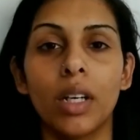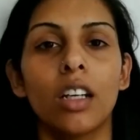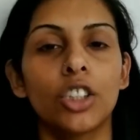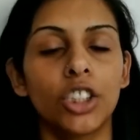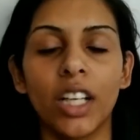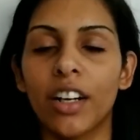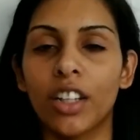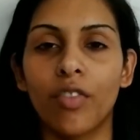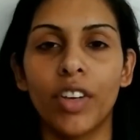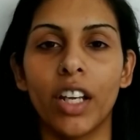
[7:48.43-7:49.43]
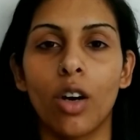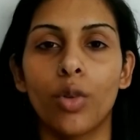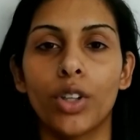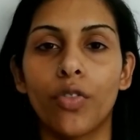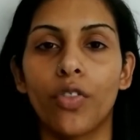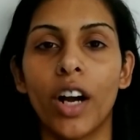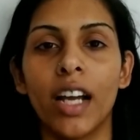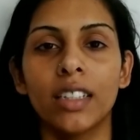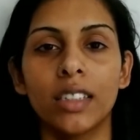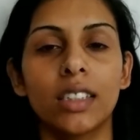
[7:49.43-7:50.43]
share the video with
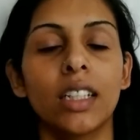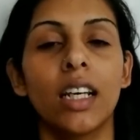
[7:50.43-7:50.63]
friends,